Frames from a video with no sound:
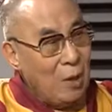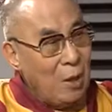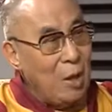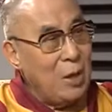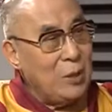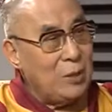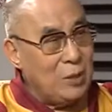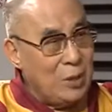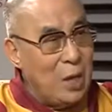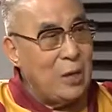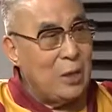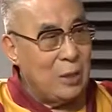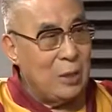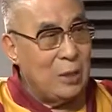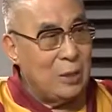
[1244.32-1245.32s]
I
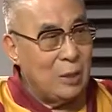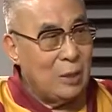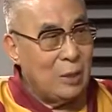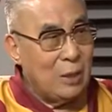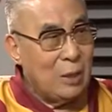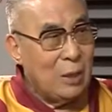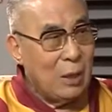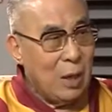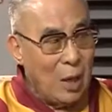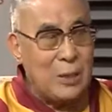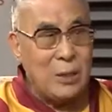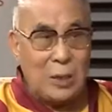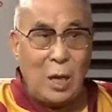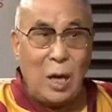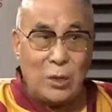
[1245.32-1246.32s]
think
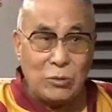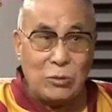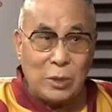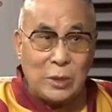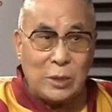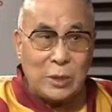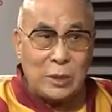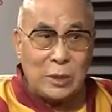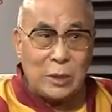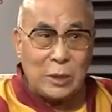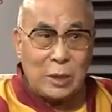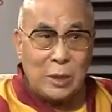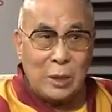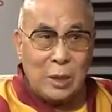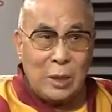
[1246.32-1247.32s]
isolated.
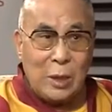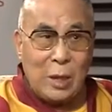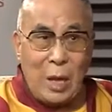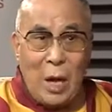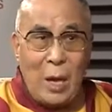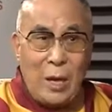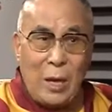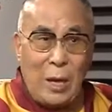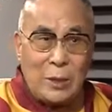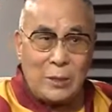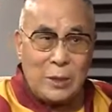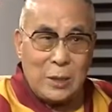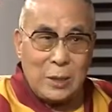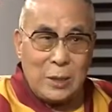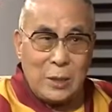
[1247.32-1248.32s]
I had,
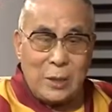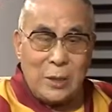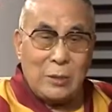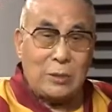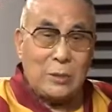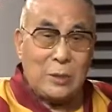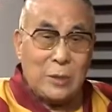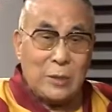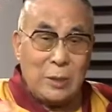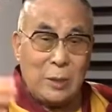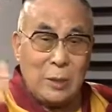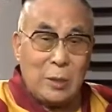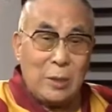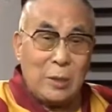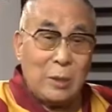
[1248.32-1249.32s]
you see,
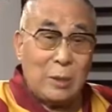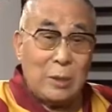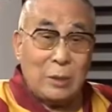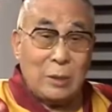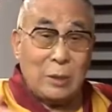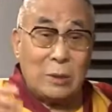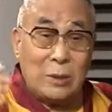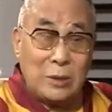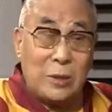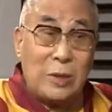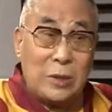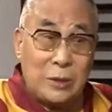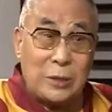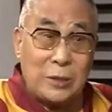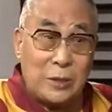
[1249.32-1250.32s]

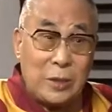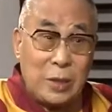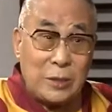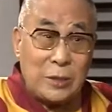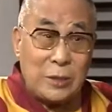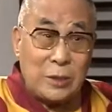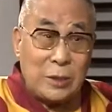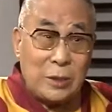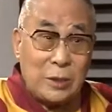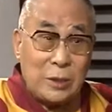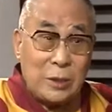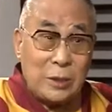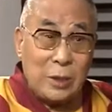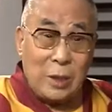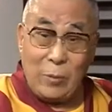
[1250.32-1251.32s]
serious discussion
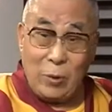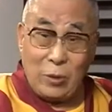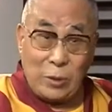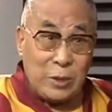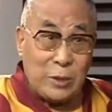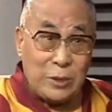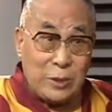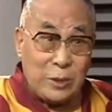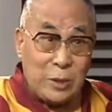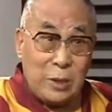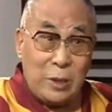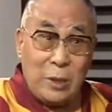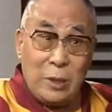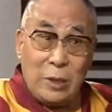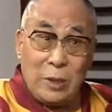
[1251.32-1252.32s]
about this
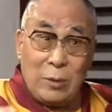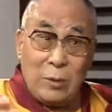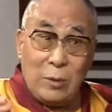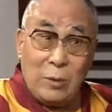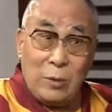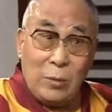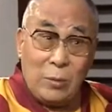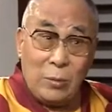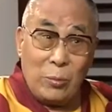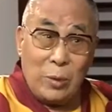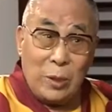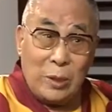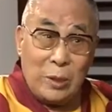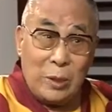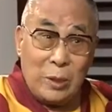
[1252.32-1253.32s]

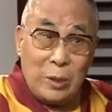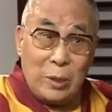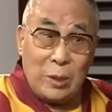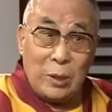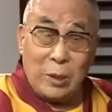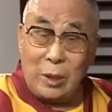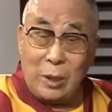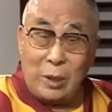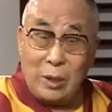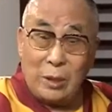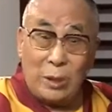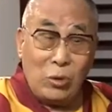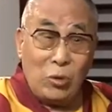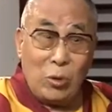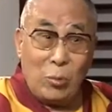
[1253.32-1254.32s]
with
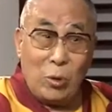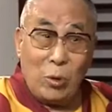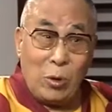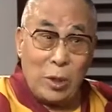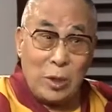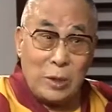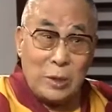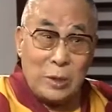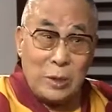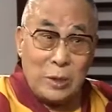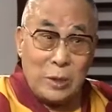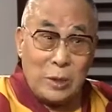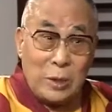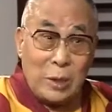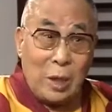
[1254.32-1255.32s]
another Nobel laureate,
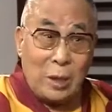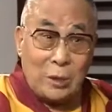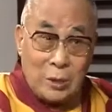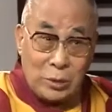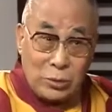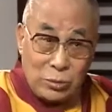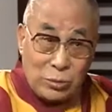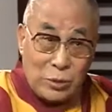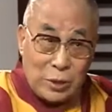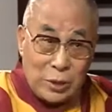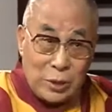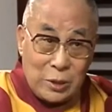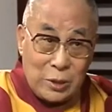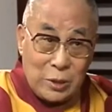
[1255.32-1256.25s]
Aung San Suu Kyi.